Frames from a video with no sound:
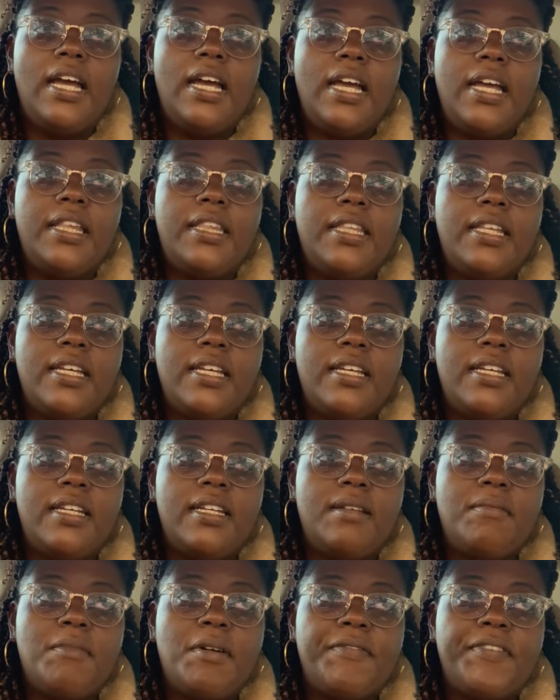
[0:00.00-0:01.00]
and
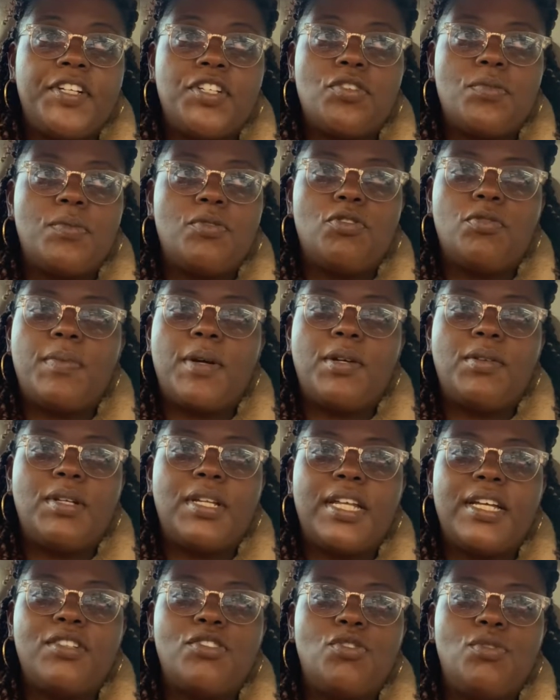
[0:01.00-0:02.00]
then my vegetables probably
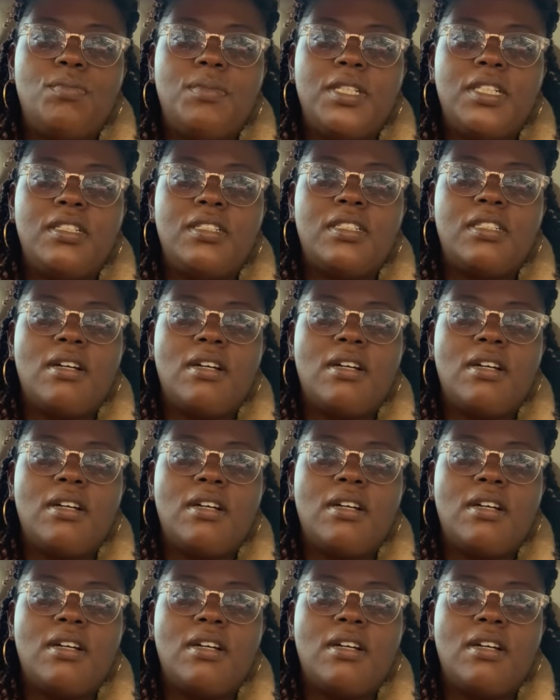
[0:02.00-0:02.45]
like two minutes.